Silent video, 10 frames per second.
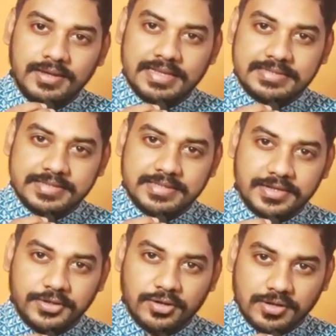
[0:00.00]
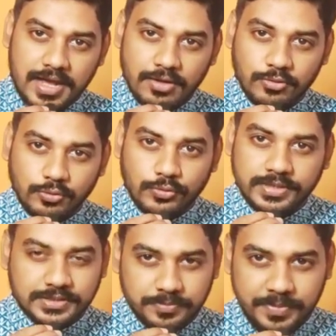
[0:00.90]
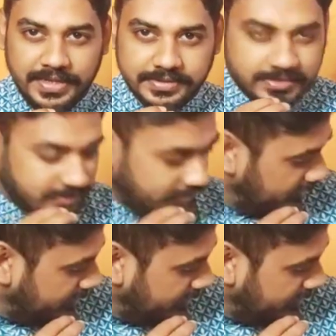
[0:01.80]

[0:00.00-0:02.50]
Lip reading: Let's say that your Rahu is placed